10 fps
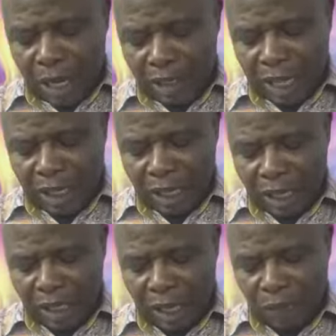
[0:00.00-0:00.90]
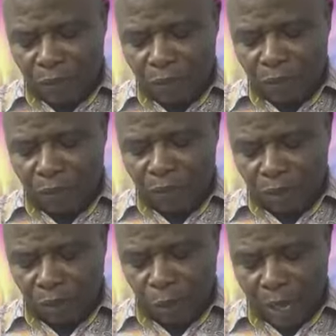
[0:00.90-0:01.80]
neither let them
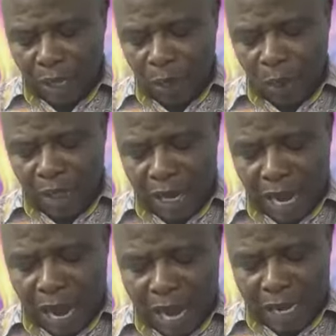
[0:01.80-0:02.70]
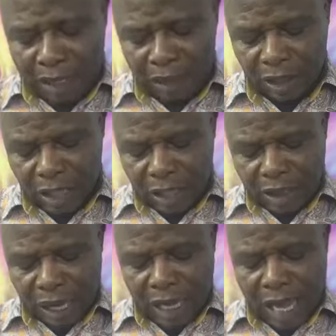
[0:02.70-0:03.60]
wink with the eyes
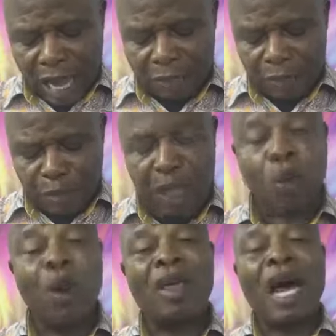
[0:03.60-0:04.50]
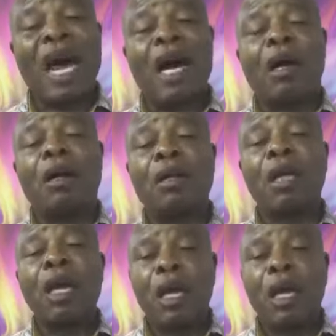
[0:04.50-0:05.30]
that hate me without